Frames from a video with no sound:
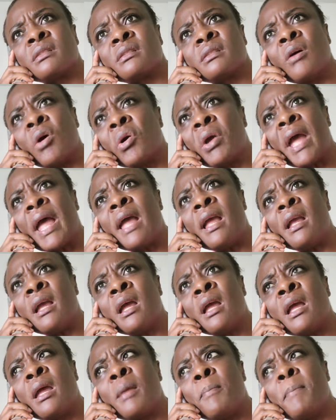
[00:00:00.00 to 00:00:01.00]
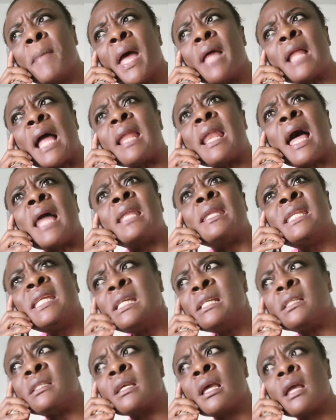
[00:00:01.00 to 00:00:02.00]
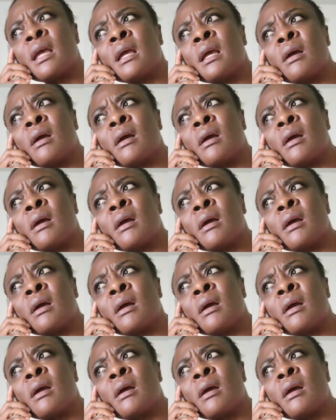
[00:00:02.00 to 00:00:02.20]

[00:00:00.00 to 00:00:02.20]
Okay? Man, at least